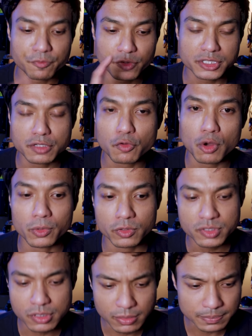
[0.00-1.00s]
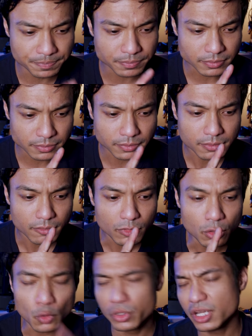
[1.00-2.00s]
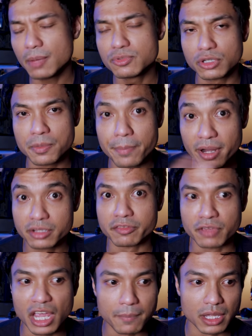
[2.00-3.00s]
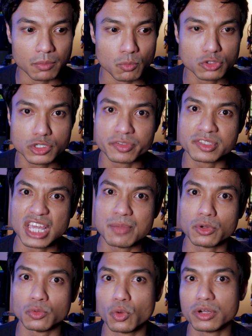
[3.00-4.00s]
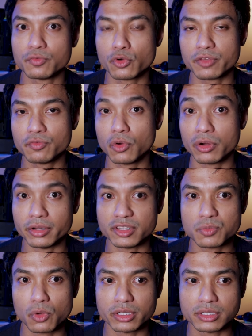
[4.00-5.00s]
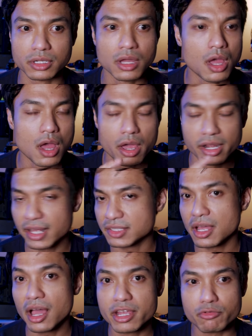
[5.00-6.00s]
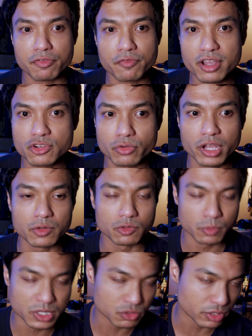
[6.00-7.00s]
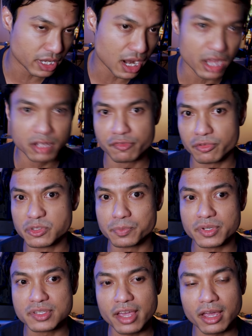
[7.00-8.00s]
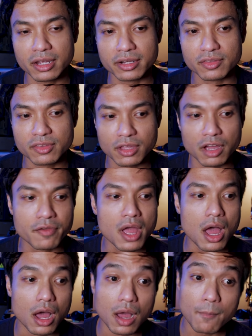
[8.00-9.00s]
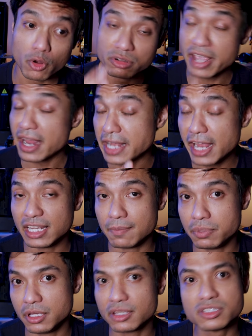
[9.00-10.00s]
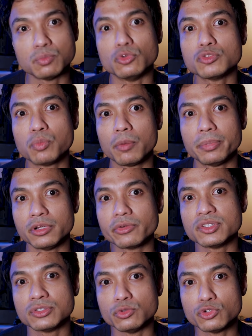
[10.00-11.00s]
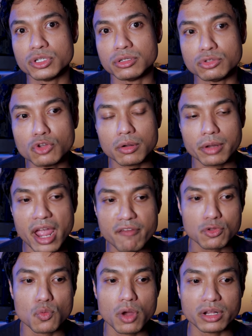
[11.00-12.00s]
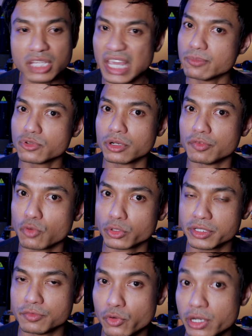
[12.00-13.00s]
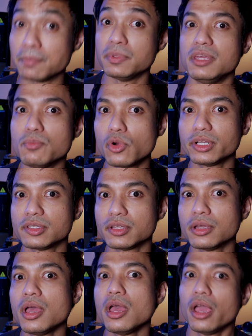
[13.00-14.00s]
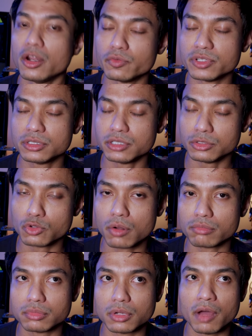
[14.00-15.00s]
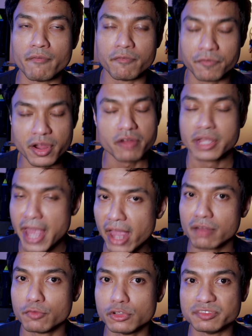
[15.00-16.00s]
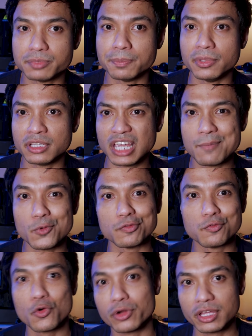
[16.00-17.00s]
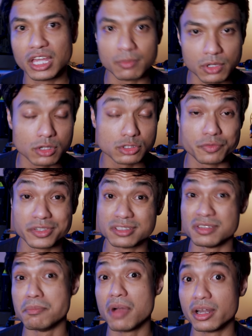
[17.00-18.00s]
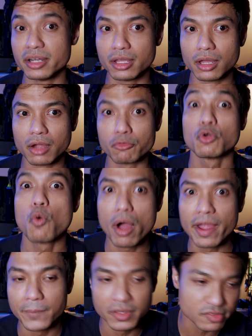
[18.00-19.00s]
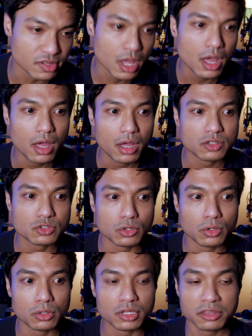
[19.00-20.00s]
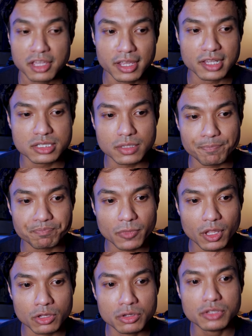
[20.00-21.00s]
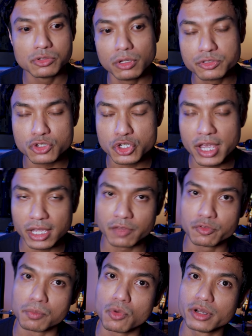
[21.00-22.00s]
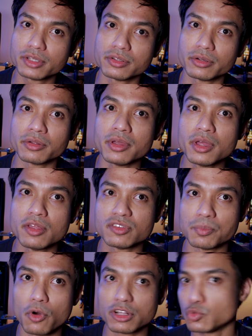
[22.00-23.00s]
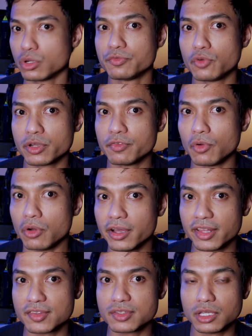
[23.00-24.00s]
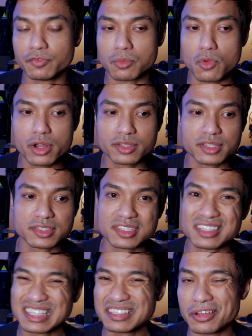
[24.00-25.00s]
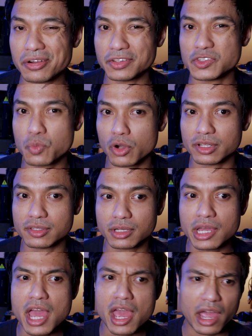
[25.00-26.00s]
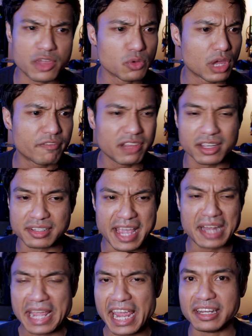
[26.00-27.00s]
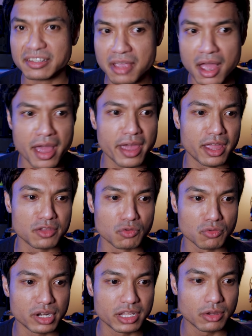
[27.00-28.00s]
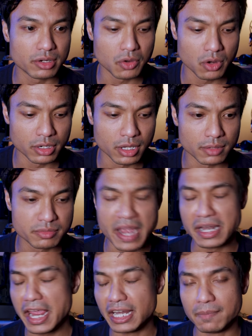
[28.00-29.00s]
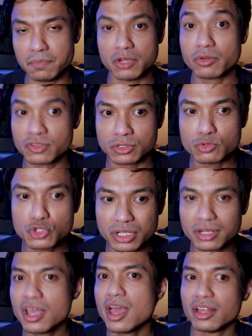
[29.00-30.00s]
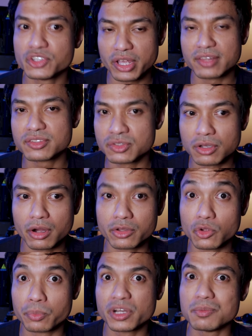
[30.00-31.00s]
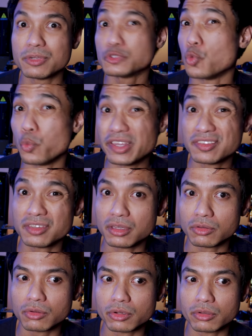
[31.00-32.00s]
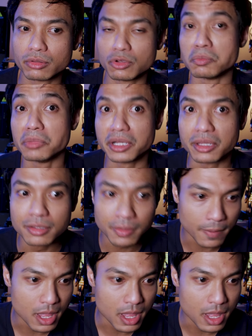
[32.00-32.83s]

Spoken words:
First and foremost, when it comes to competitive gaming, most of us game on 144Hz monitor. It has a higher refresh rate, which means you get higher frames per second and stuff. On 1080p, it's the most popular resolution. Not everyone games on a 1440p monitor, and obviously not a very handful of people game on 4K because of its demanding requirements. So the thing is, you need to also check if your monitor supports 144Hz. If your monitor is a 60Hz monitor and you have like a 1080 Ti and you're running on a 1080p resolution, chances are you're pretty much wasting your money.